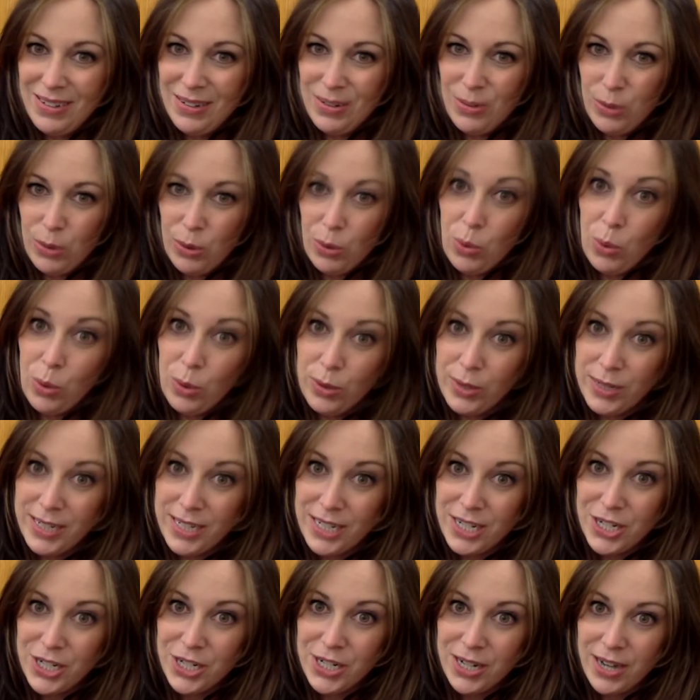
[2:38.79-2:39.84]
or
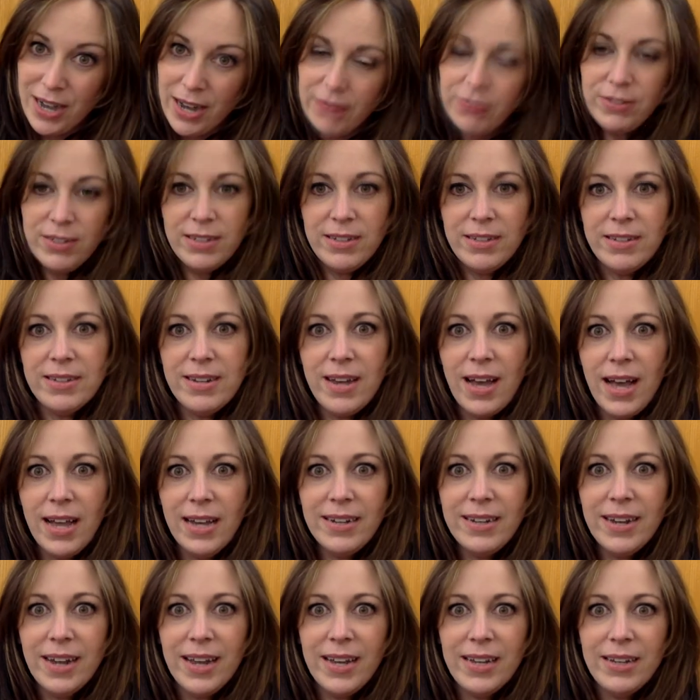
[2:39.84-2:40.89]
orange? I've seen
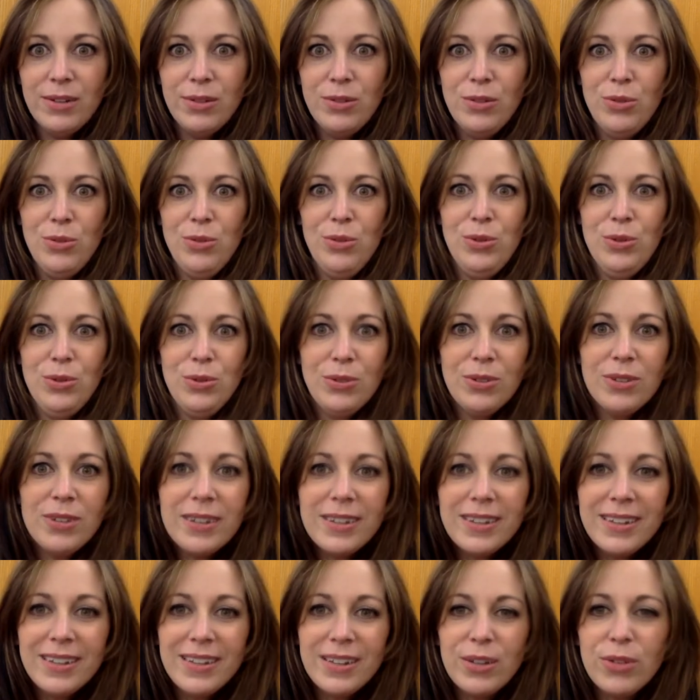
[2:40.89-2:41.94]
tie-dye tutus.
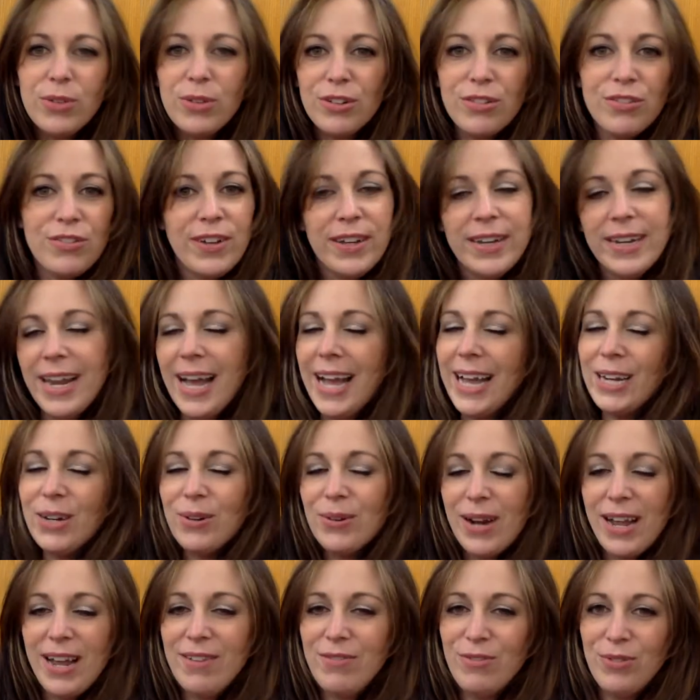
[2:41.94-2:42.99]
Those are fun. I don't
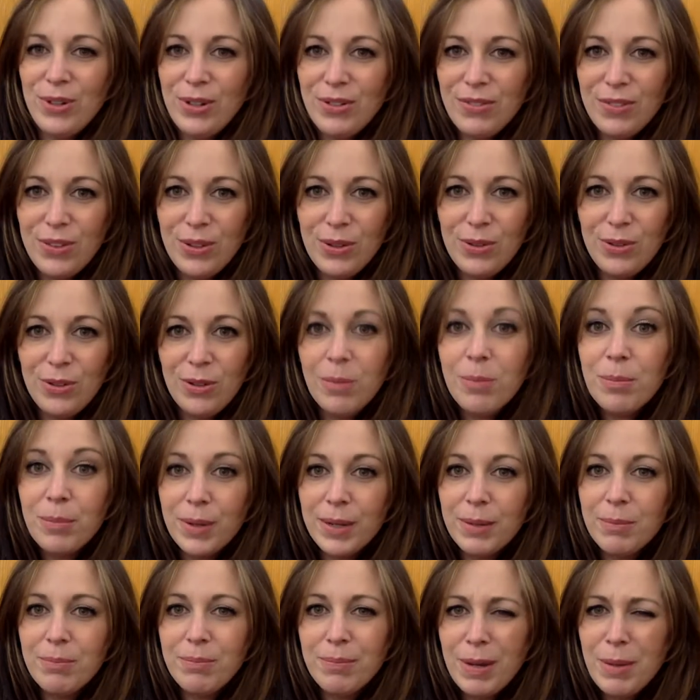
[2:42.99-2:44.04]
have one of those,
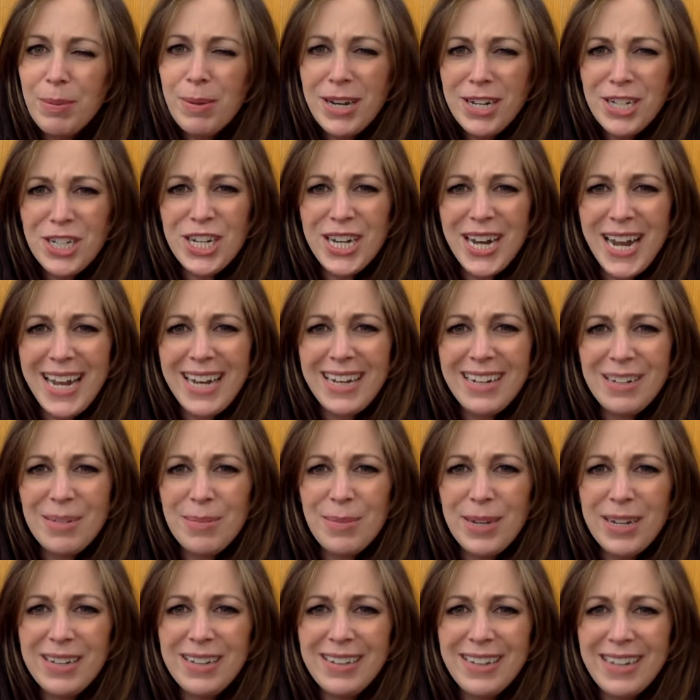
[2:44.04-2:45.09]
but maybe I should add it to
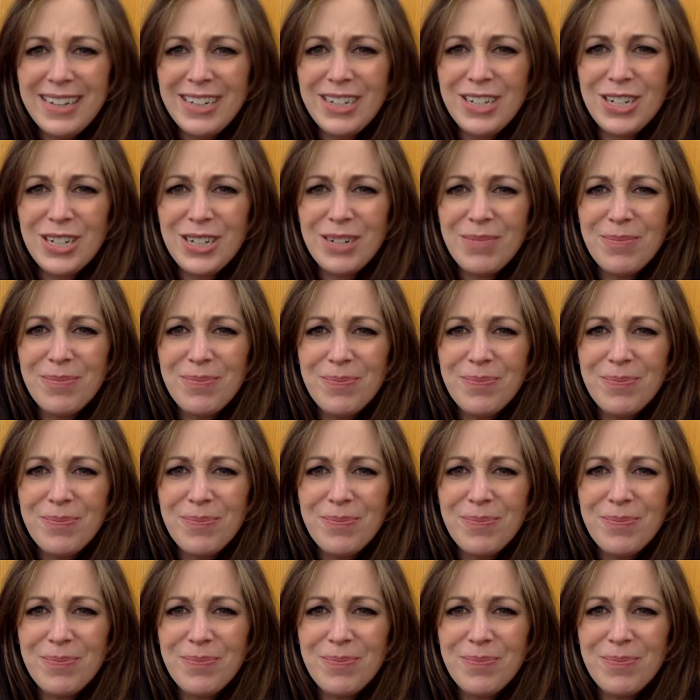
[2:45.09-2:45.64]
my collection.